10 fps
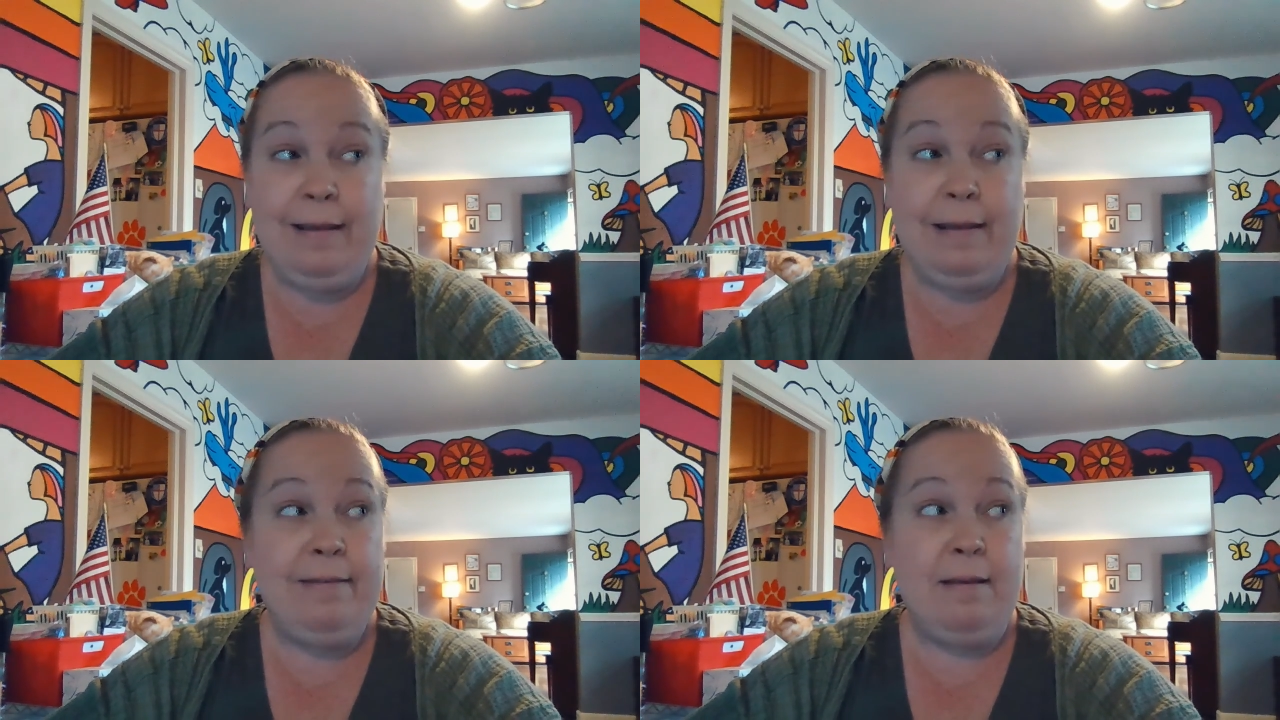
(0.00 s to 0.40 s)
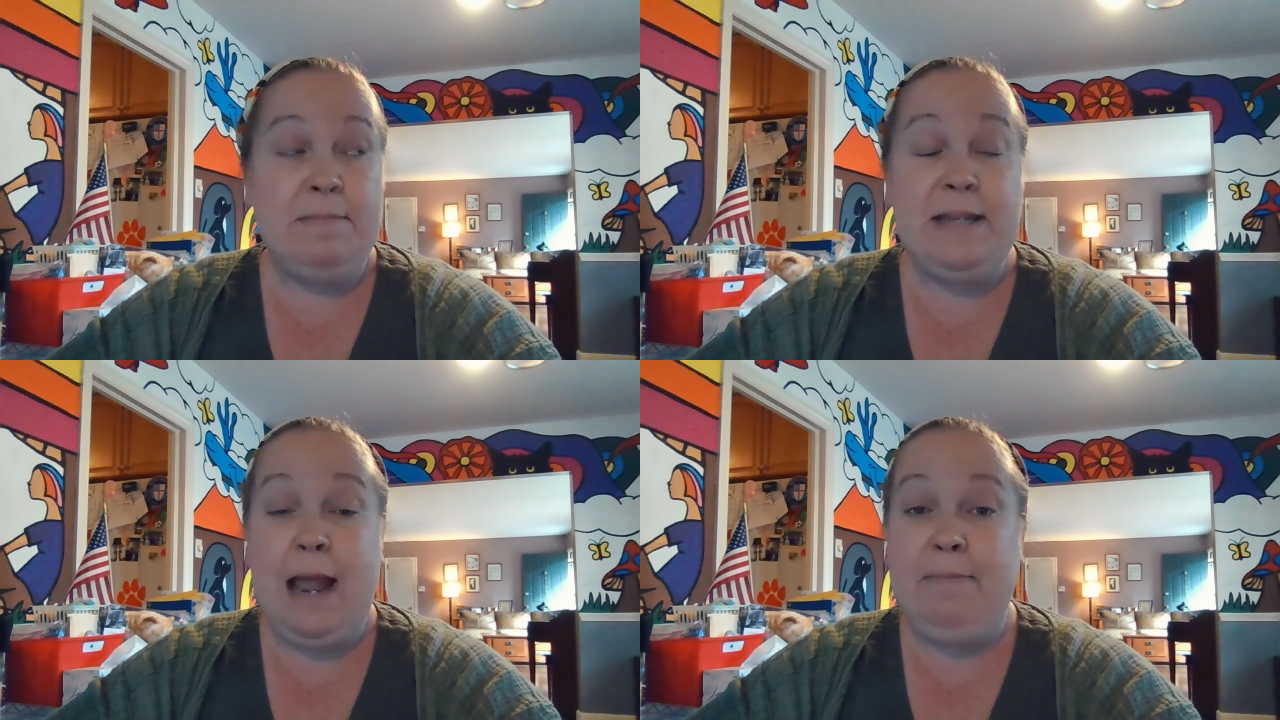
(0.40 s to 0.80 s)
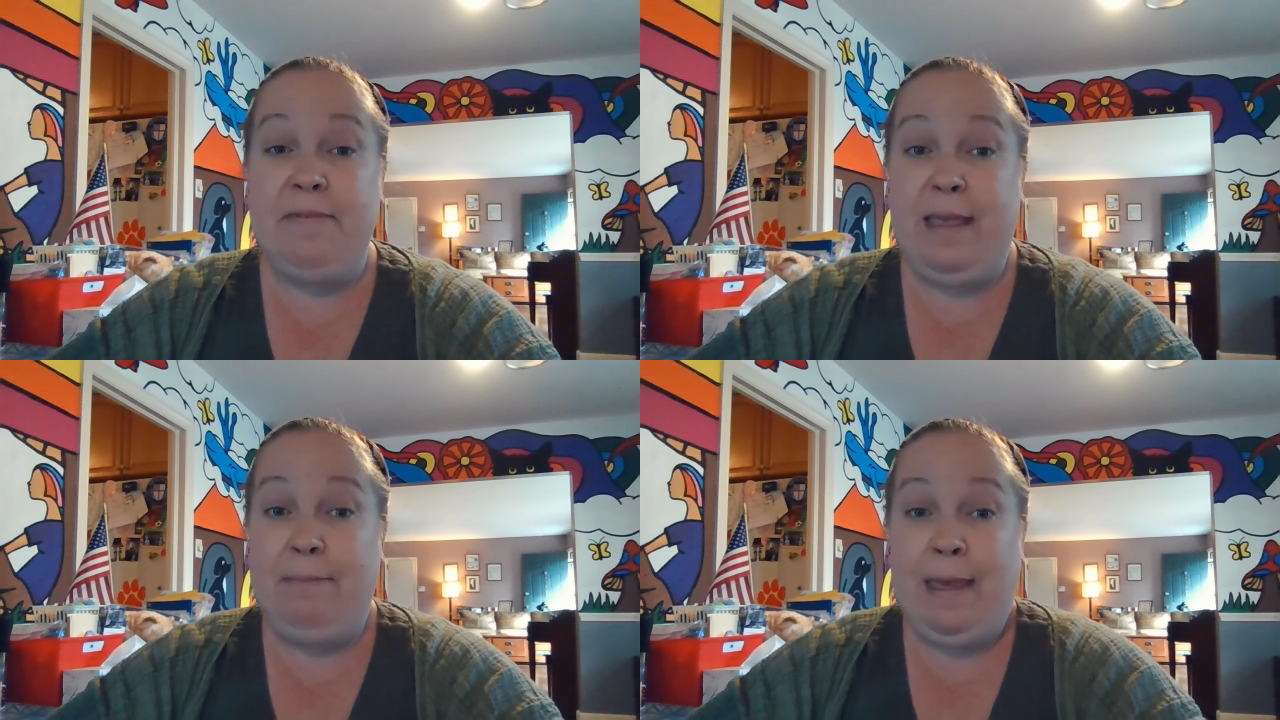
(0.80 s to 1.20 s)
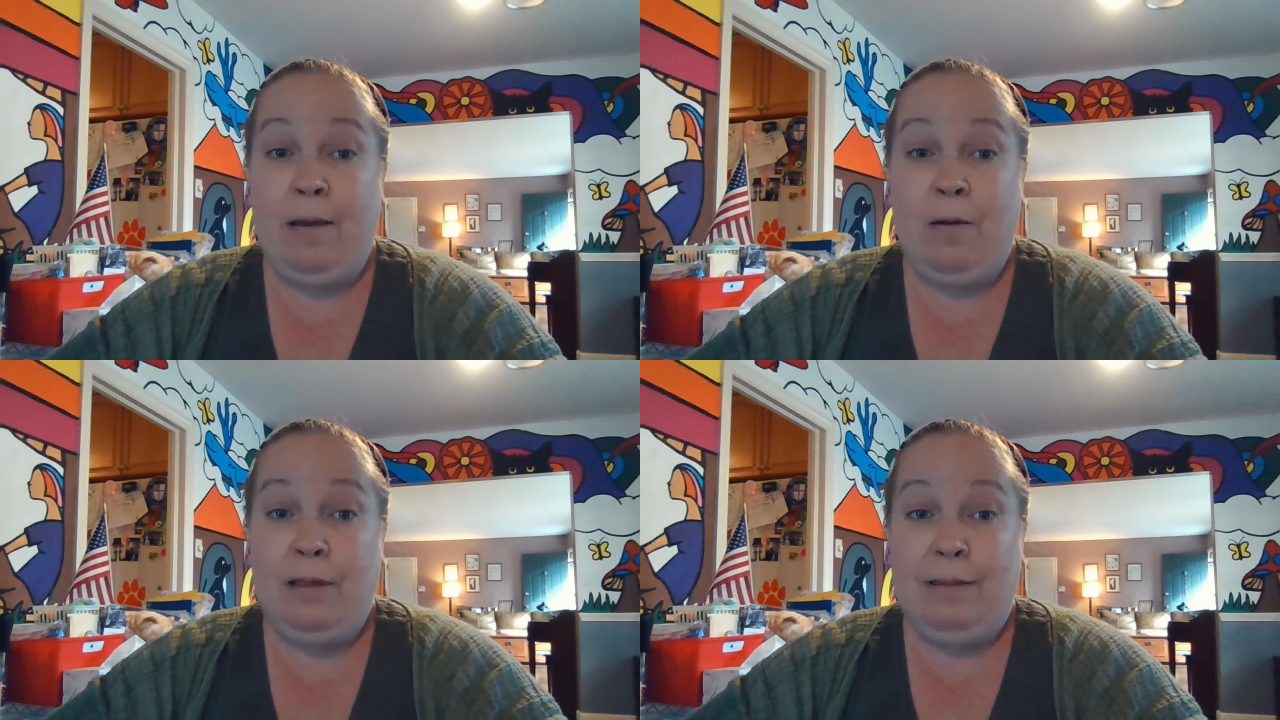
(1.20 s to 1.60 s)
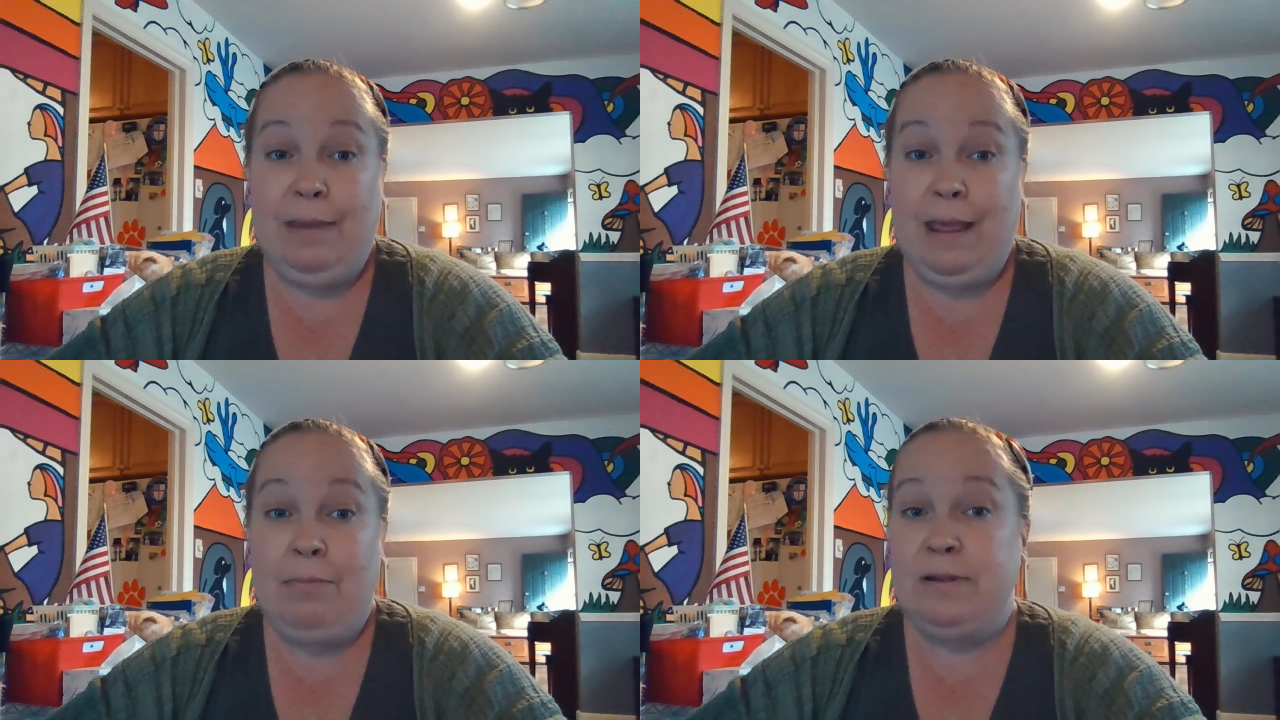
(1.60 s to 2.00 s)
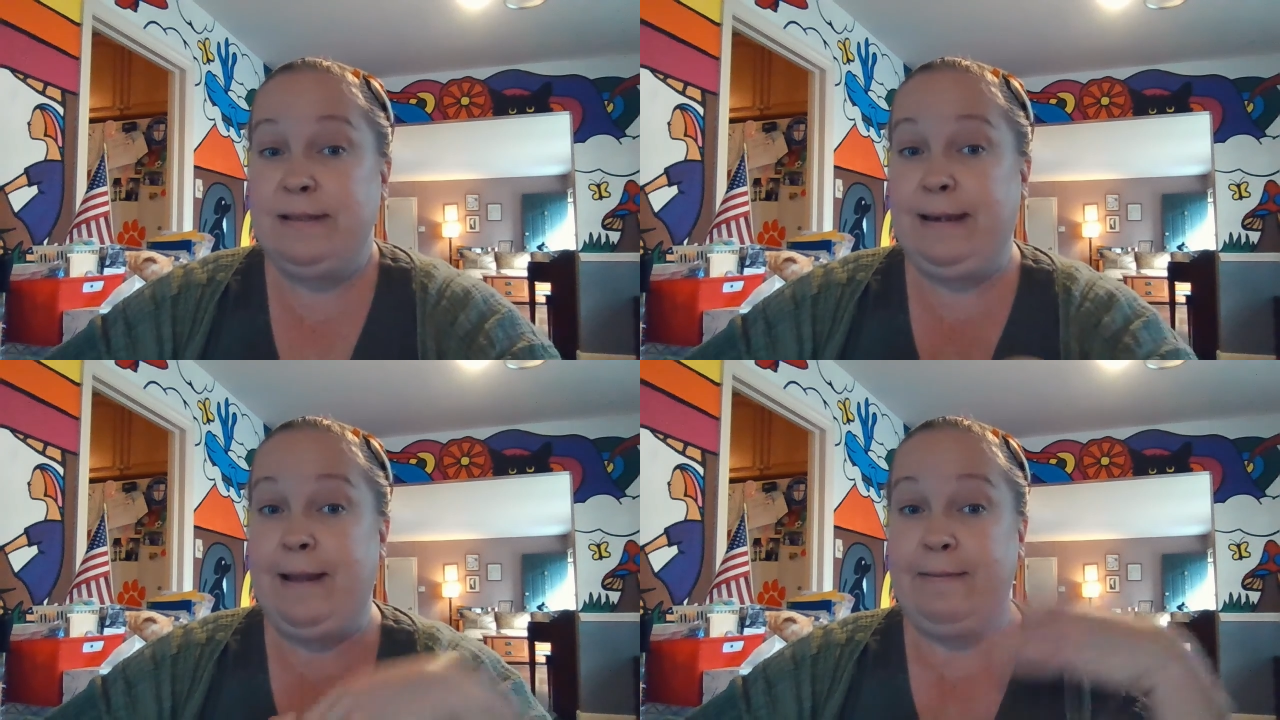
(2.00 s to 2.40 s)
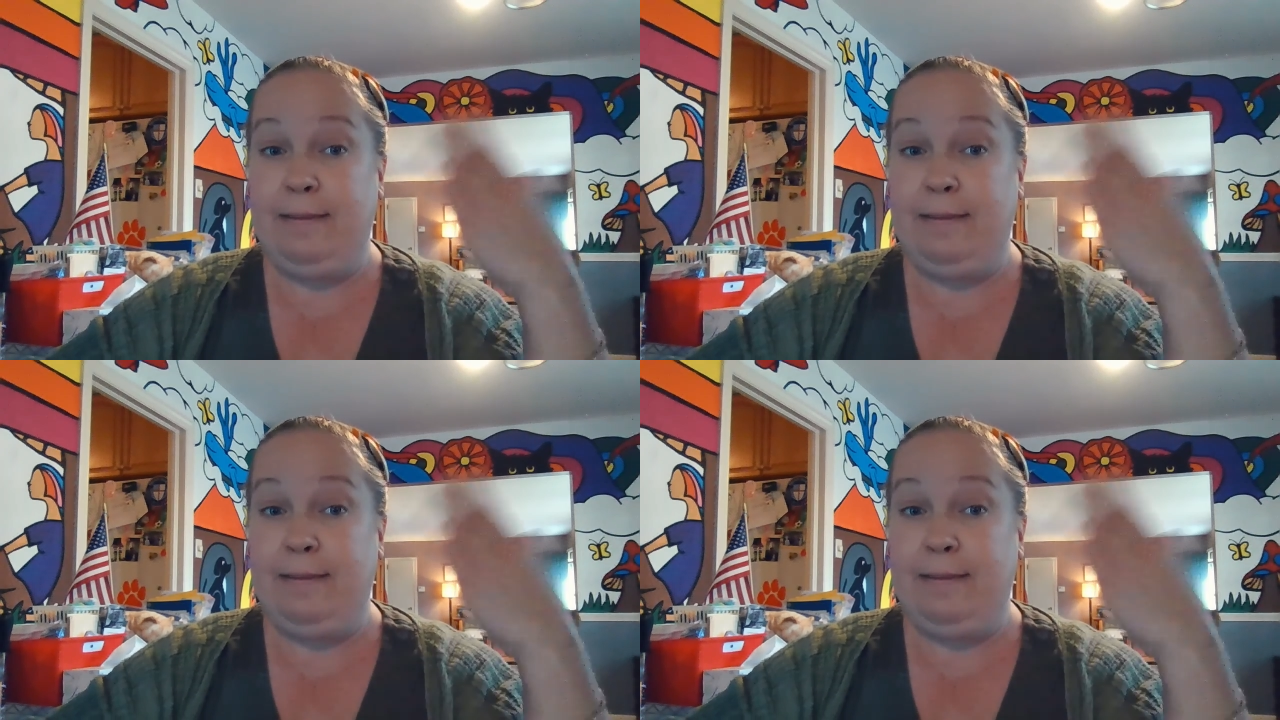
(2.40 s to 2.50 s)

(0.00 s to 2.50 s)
Sometimes they may only be able to get